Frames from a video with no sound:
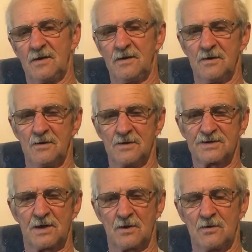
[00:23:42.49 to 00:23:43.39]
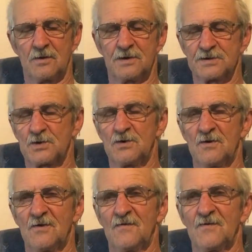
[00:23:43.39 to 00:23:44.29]
you start going to
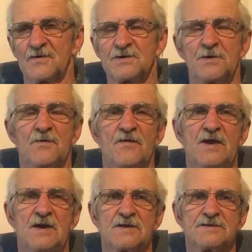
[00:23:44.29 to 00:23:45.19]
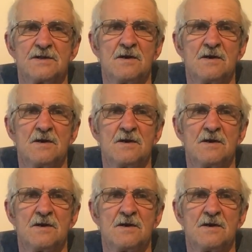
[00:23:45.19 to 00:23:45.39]
school for certain things,